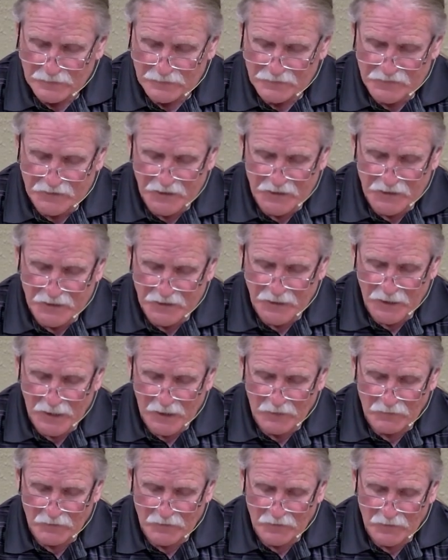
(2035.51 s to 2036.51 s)
taking
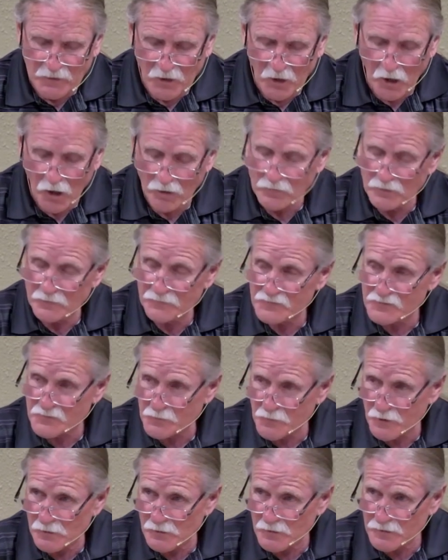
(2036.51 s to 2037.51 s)
out all of his
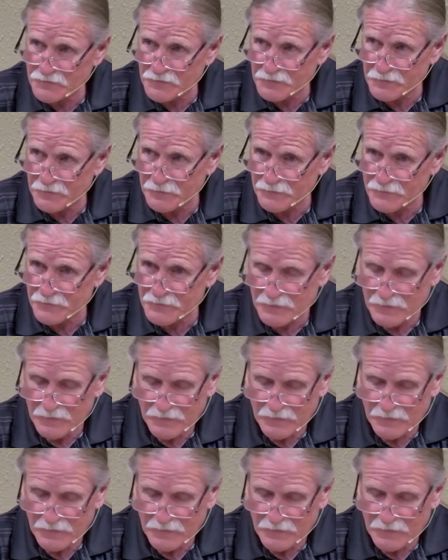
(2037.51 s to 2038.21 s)
relatives